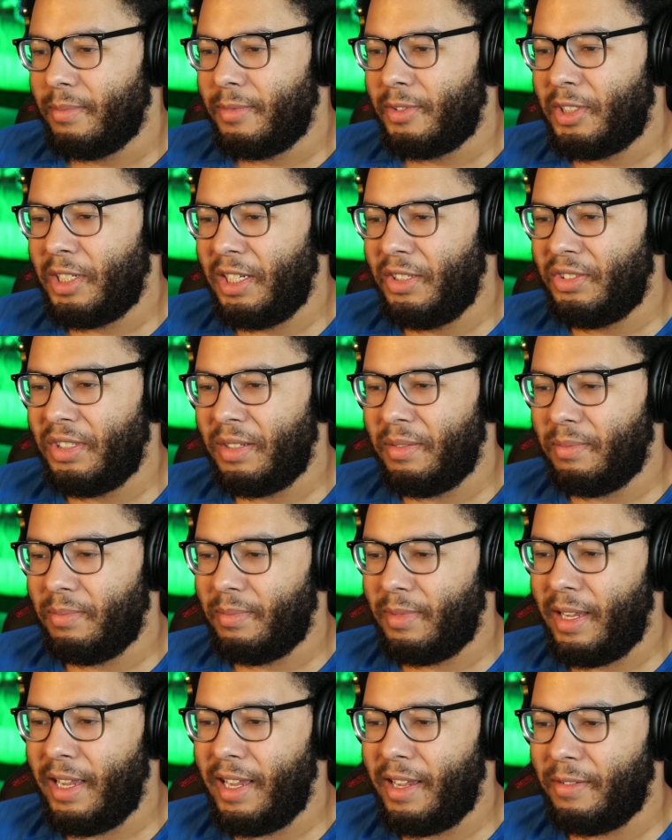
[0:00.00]
She's,
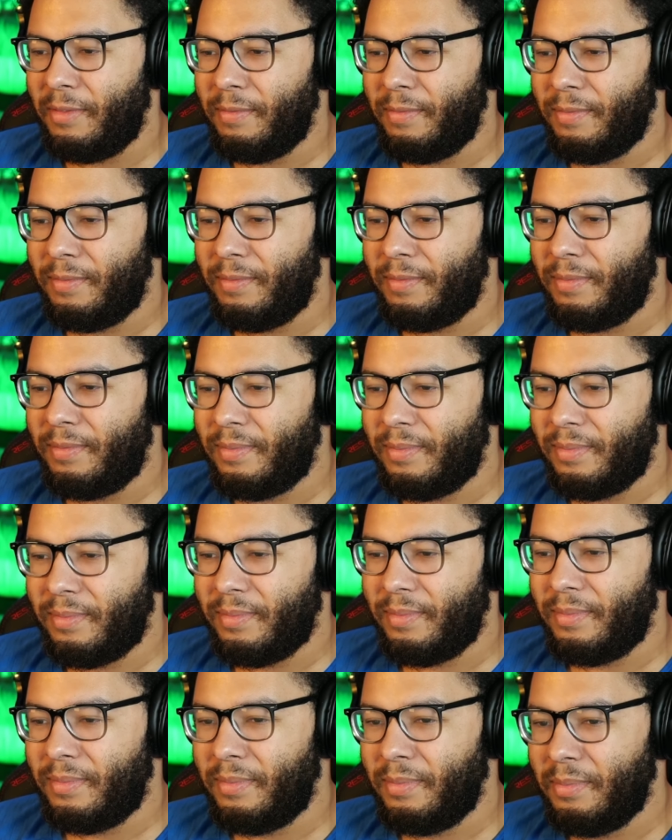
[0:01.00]
yeah.
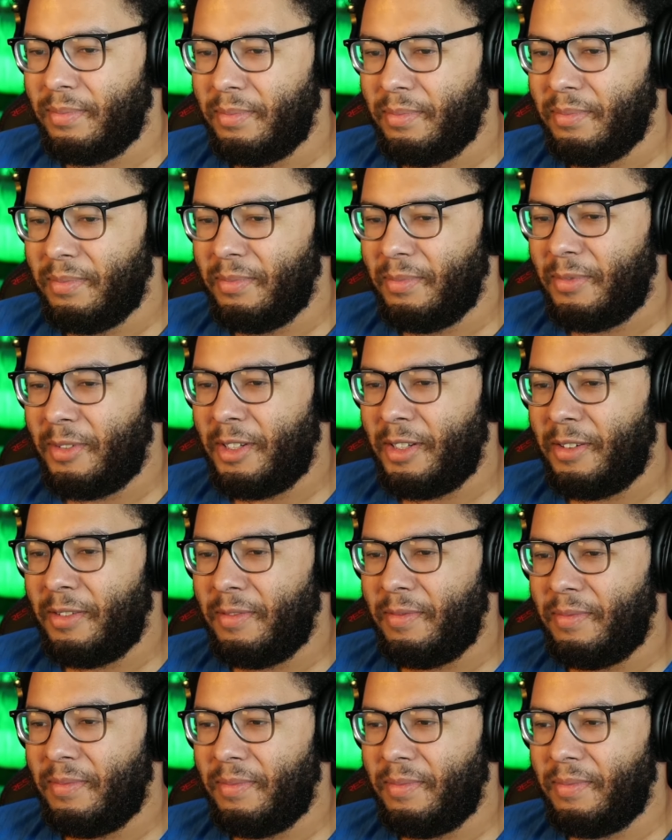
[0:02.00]
Do I have something
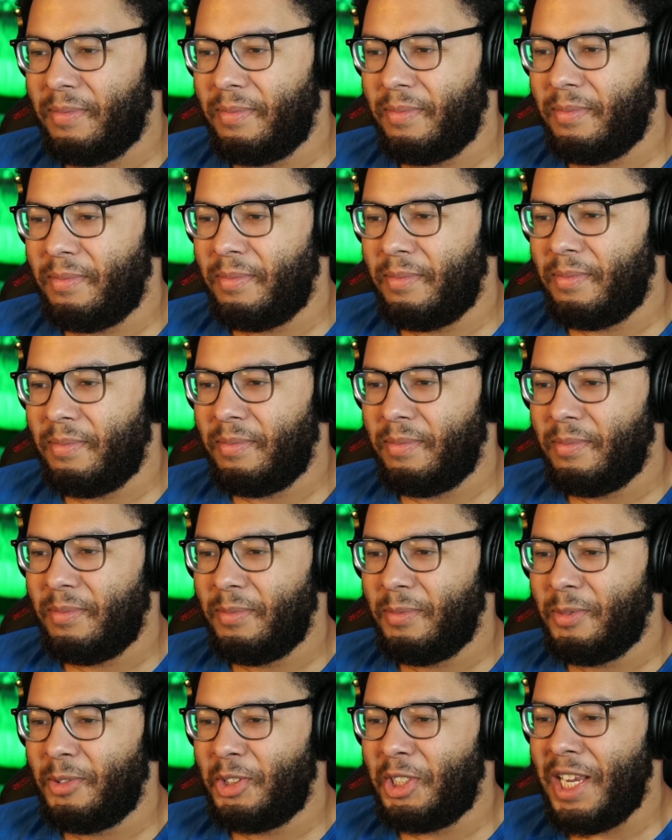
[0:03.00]
caught in my teeth?
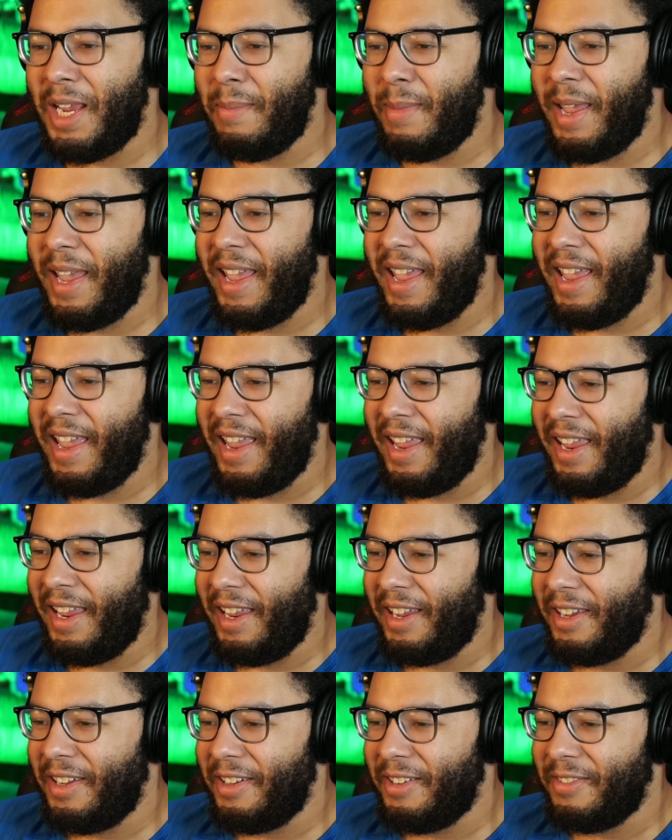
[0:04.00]

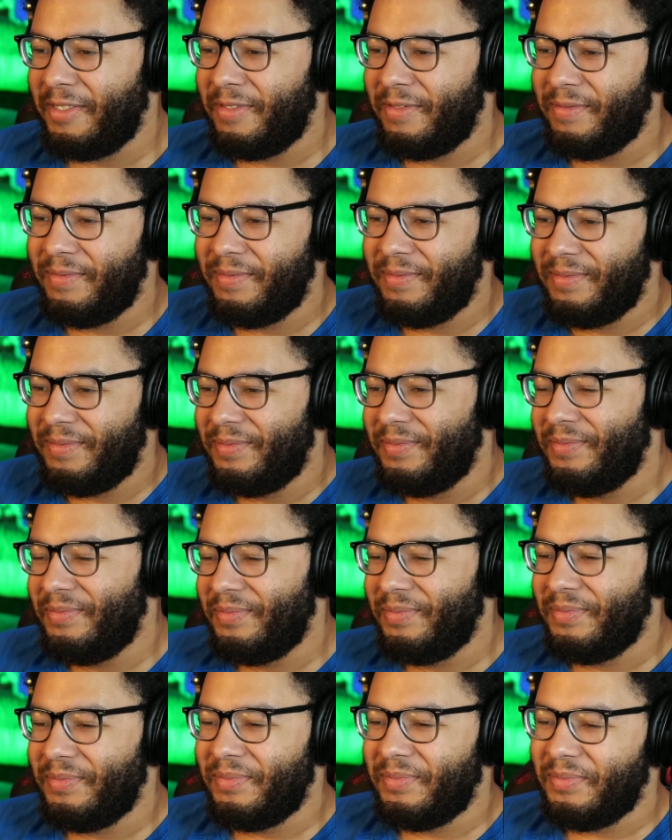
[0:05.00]
Jimmy!
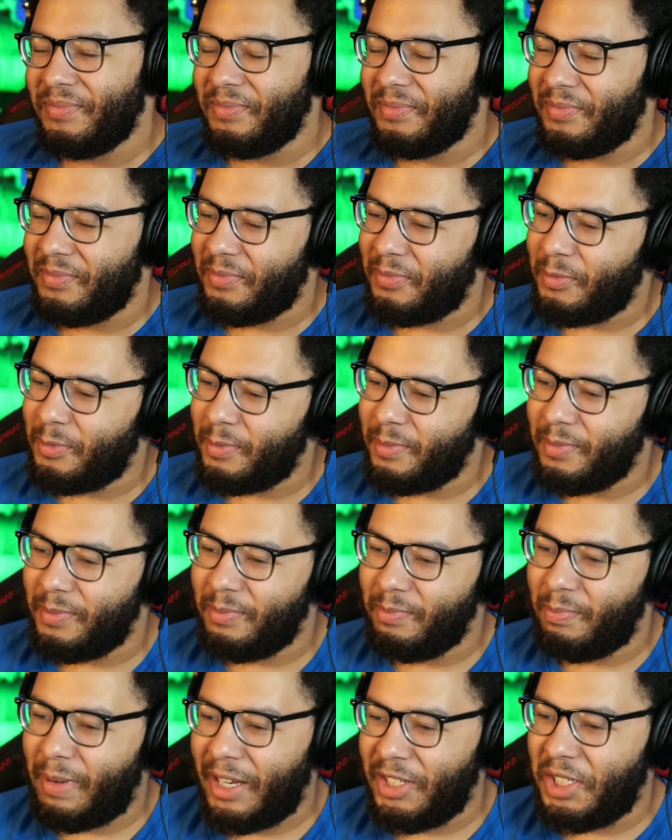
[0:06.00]
And
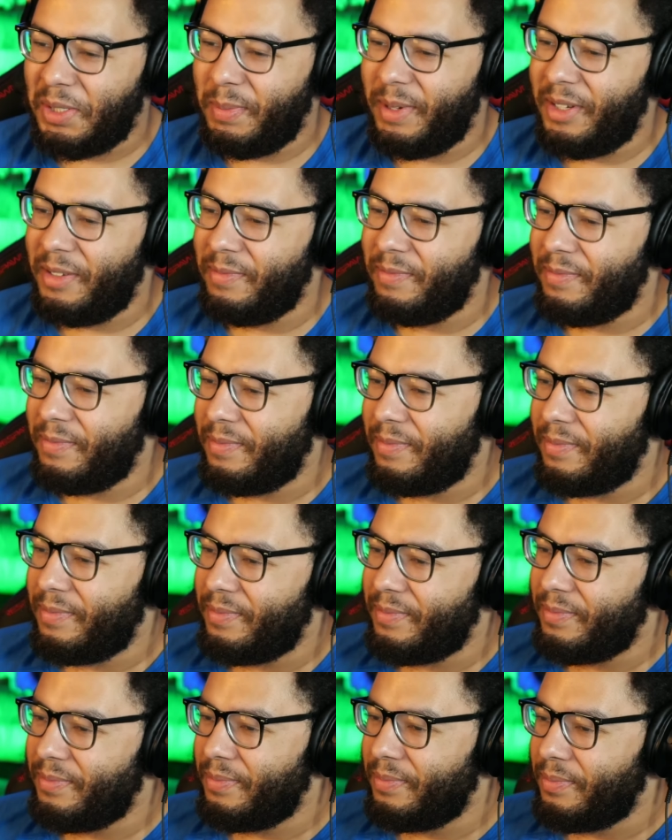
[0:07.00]
Bye, Jimmy.
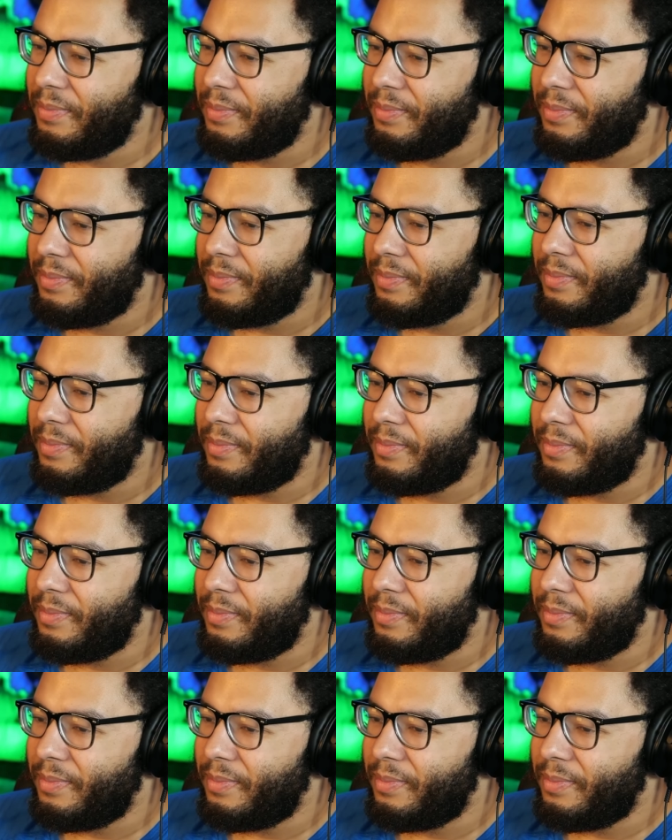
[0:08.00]
Get rid of her.